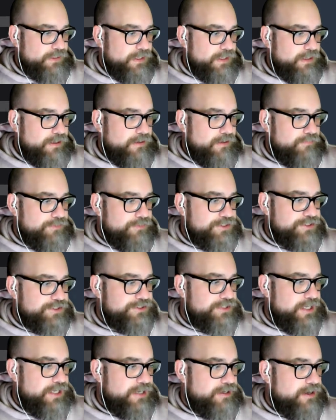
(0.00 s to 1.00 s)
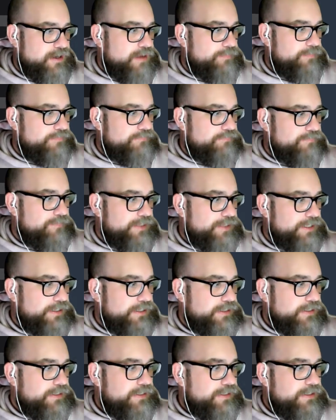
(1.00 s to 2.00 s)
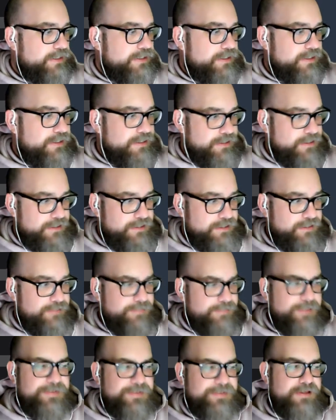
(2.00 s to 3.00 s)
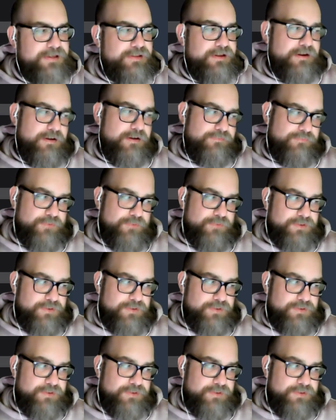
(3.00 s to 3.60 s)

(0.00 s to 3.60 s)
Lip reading: which is not common for me. Maybe take a day off once